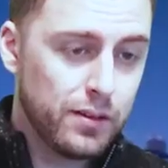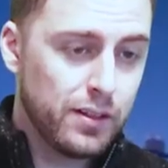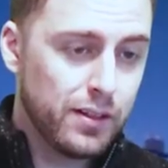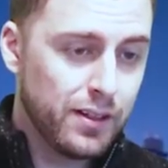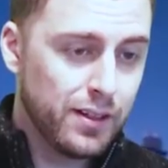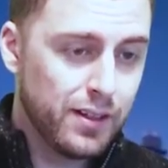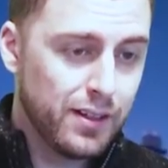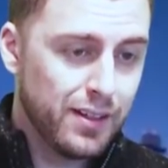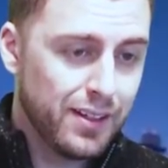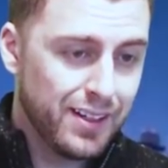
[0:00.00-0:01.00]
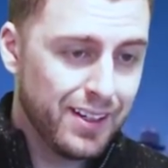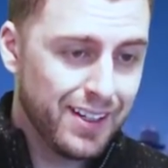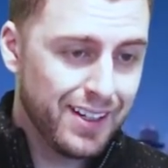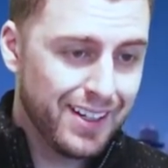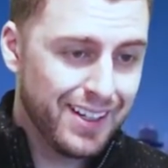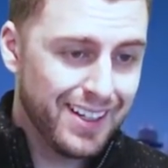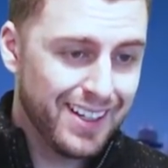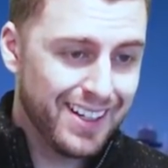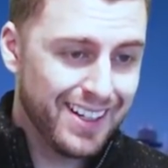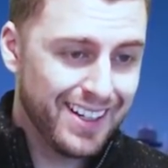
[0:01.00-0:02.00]

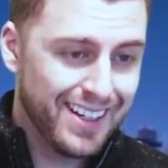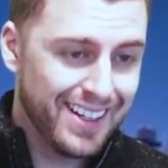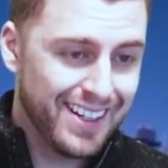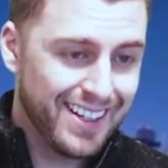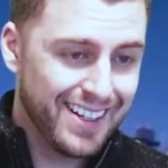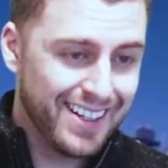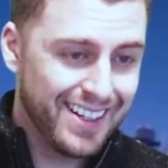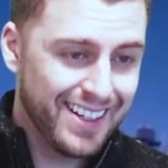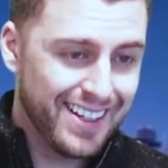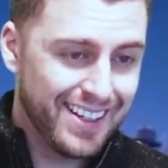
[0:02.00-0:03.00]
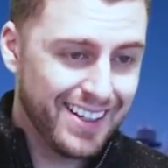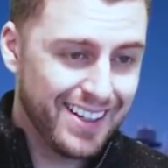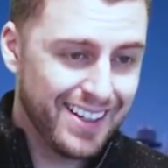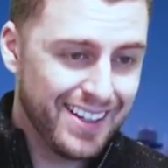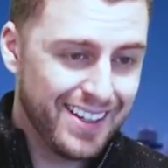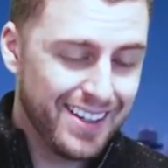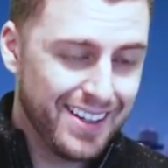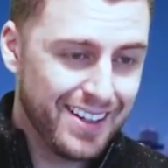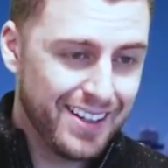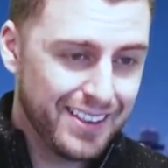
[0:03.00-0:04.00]

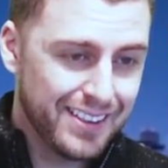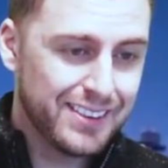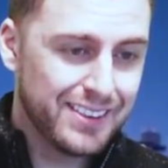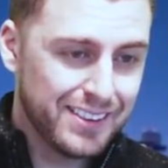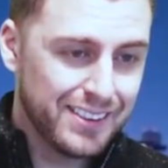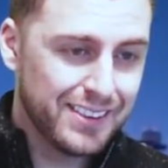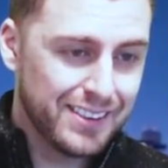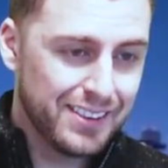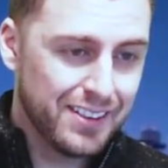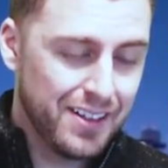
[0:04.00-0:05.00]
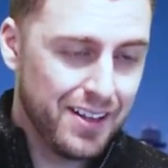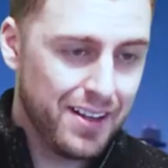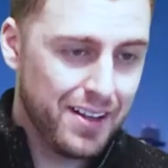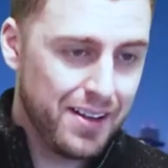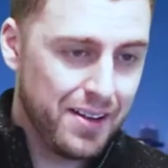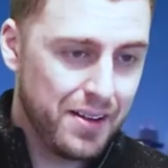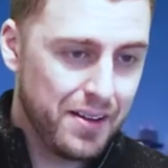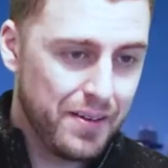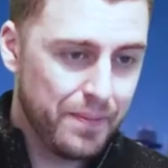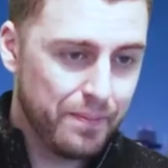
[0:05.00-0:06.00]

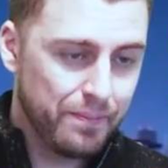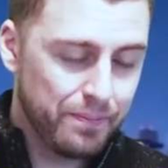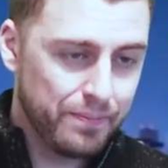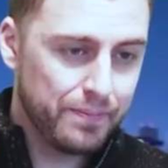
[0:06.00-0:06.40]
This person isn't speaking.